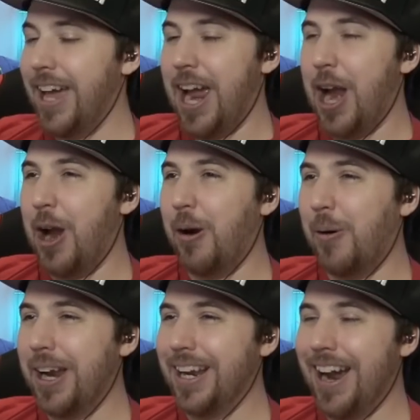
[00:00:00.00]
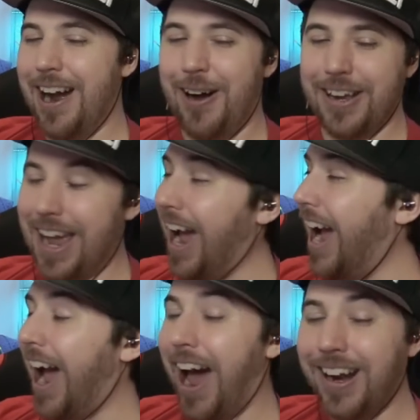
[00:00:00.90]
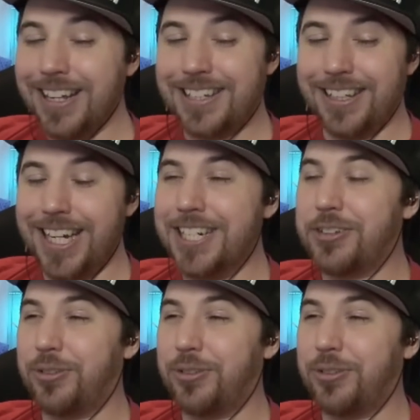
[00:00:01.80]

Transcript: There we go. Yeah, honestly